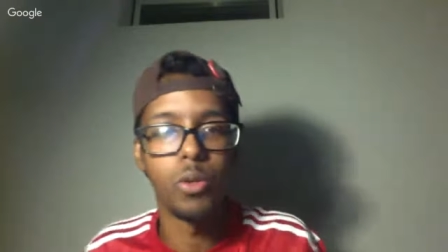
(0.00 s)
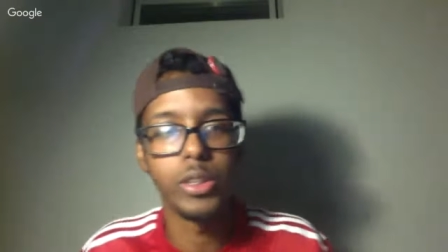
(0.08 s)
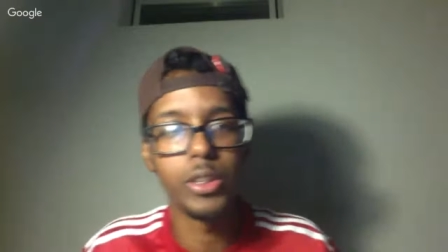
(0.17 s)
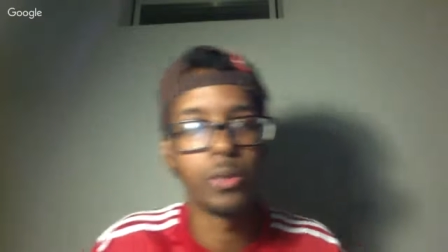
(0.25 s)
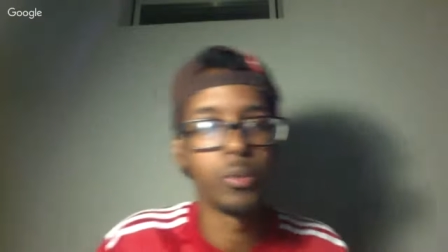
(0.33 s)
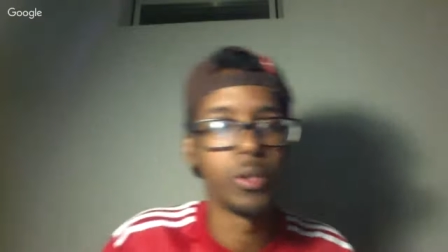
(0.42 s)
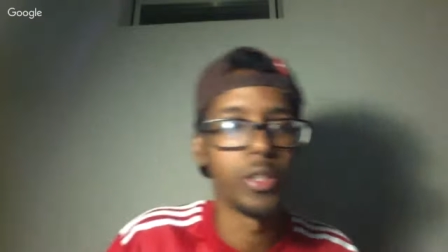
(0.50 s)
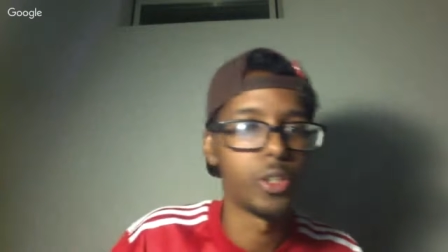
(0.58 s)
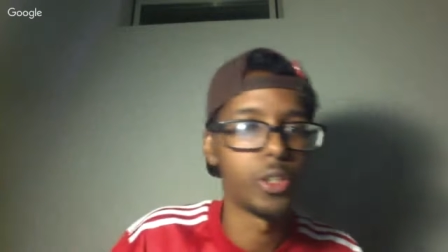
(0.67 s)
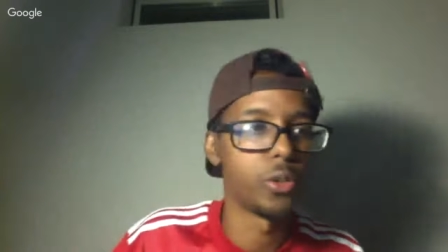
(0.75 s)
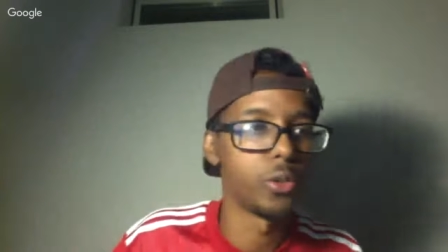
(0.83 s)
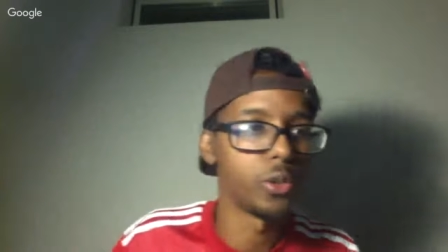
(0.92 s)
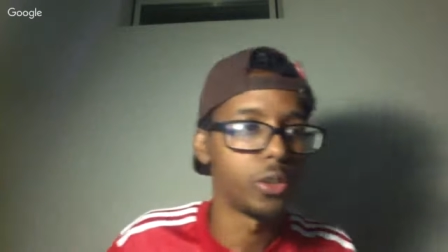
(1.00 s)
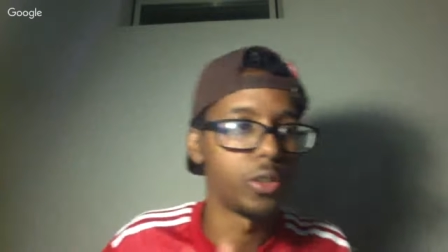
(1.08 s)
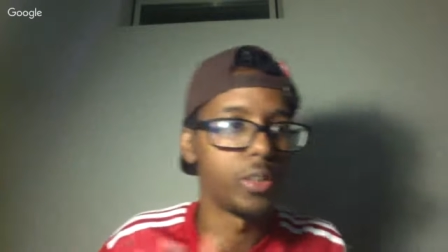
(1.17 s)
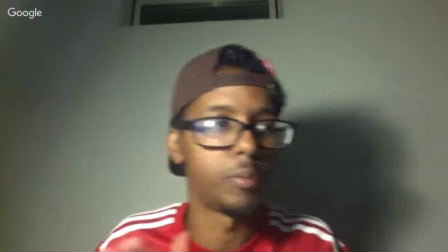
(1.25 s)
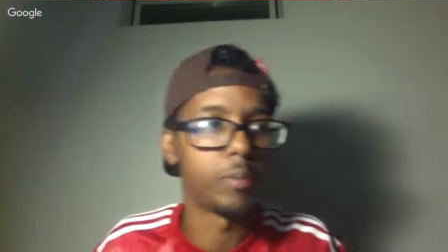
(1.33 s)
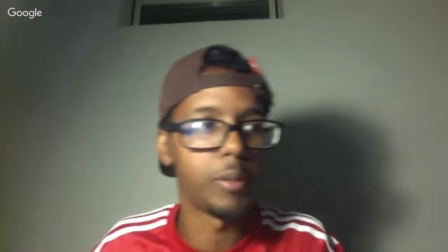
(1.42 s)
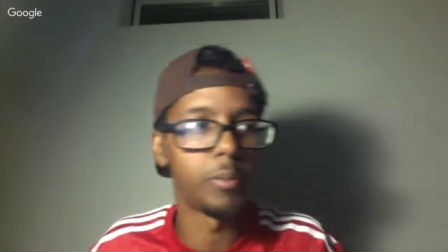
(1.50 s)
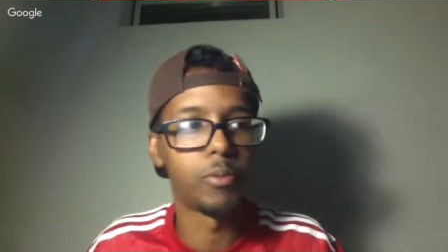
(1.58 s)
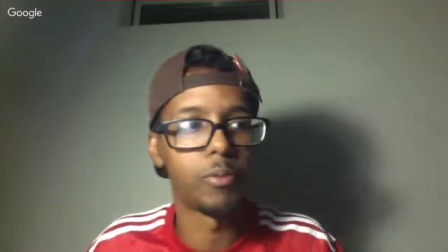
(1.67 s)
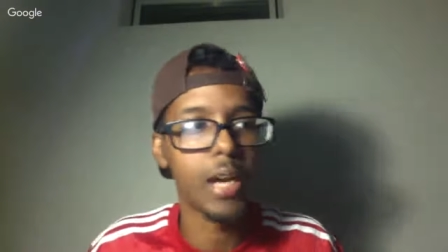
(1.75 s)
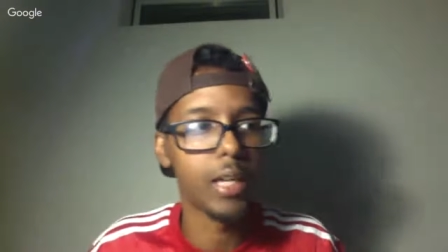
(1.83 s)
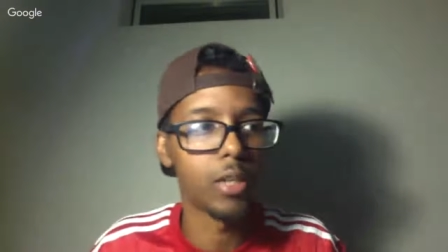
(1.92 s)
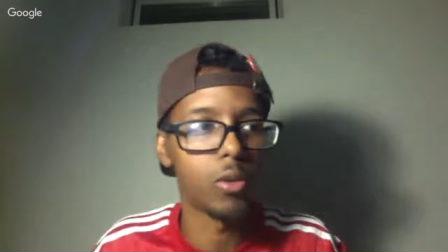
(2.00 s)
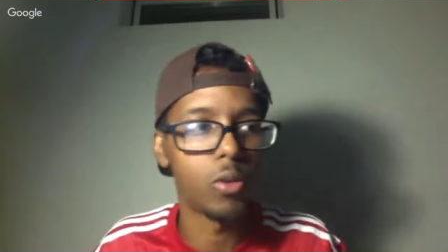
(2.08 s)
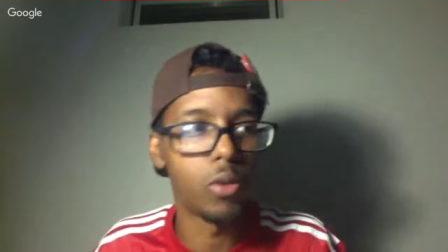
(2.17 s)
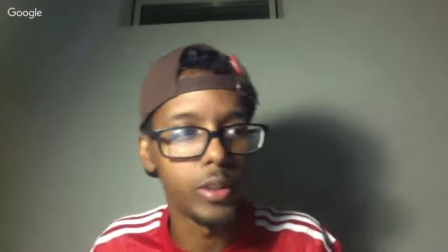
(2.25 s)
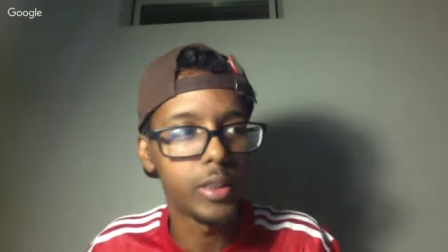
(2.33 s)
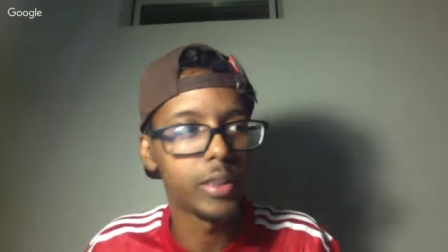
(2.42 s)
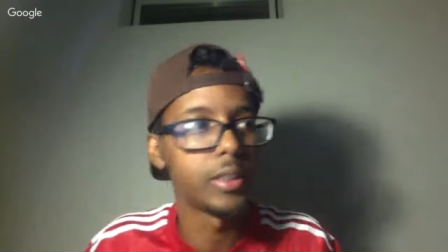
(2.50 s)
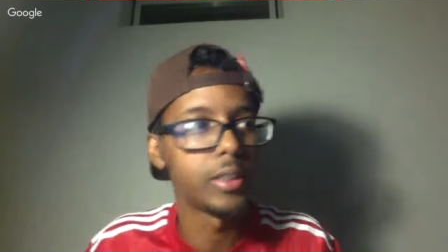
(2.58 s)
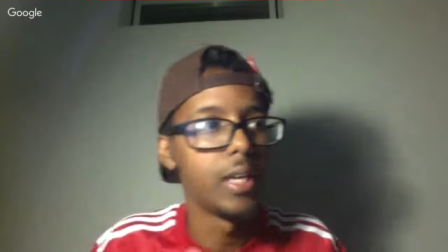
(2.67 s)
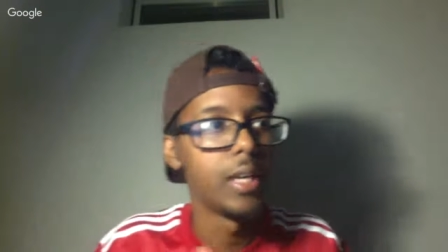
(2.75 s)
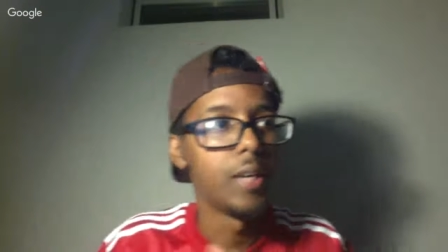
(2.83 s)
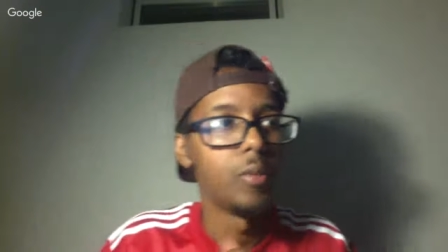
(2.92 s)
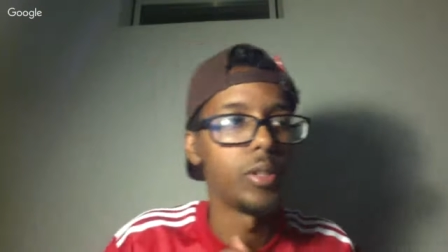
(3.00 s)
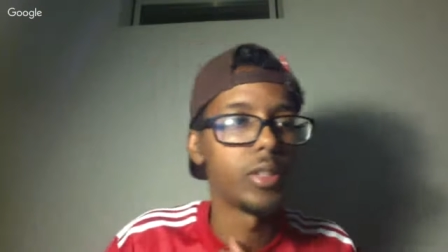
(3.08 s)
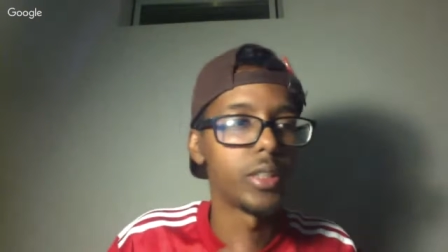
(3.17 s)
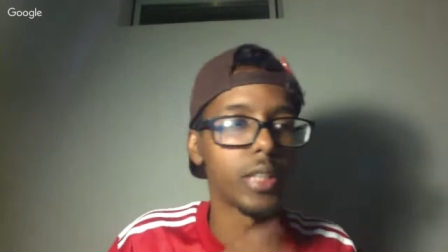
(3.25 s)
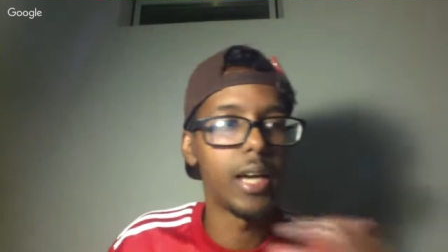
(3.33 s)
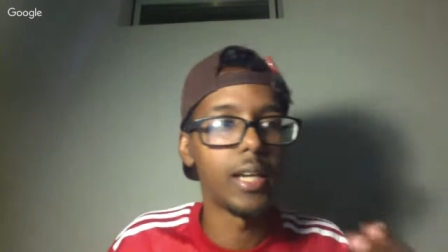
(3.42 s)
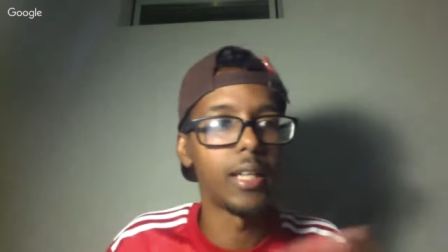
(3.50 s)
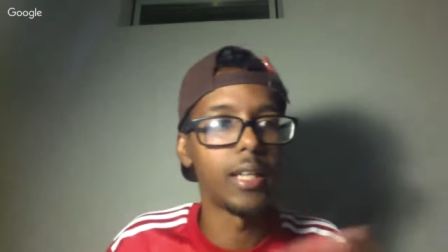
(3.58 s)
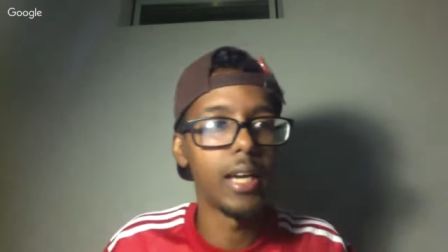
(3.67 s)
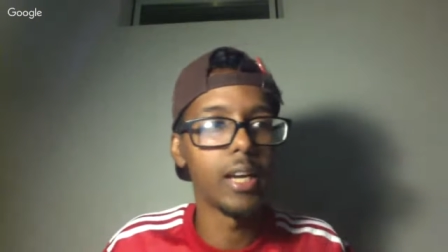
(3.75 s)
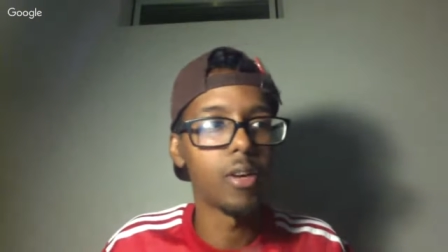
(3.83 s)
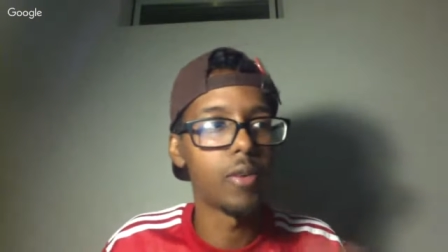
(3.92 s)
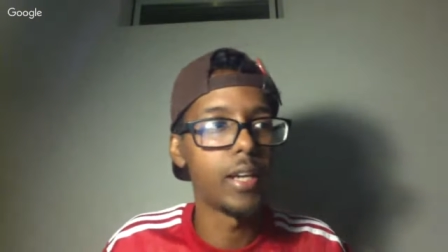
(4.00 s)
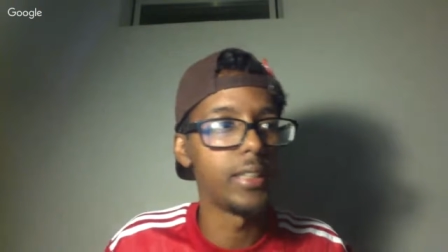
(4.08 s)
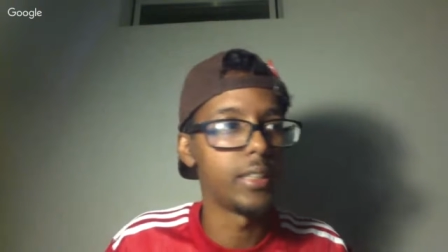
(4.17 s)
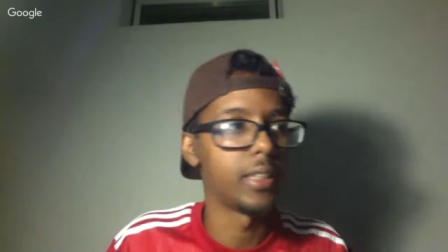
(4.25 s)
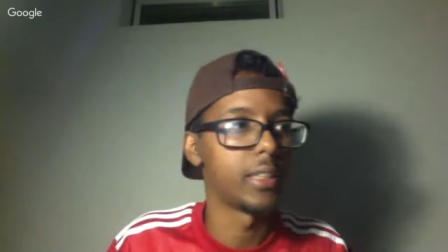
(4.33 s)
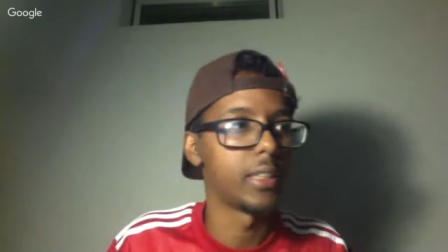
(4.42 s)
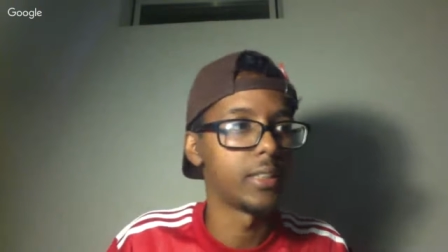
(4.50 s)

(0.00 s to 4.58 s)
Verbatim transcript: We're introduced to these people rocking horses, which is kind of like crazy because,